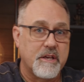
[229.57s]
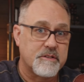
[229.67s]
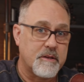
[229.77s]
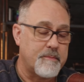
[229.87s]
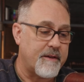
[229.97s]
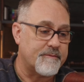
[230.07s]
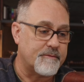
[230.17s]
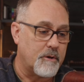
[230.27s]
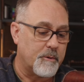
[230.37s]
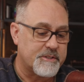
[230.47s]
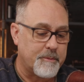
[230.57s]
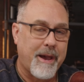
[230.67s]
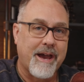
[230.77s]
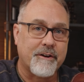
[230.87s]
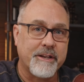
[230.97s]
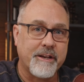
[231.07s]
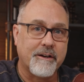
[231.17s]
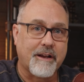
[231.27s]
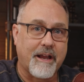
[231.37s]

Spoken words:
So you may have noticed a pattern here.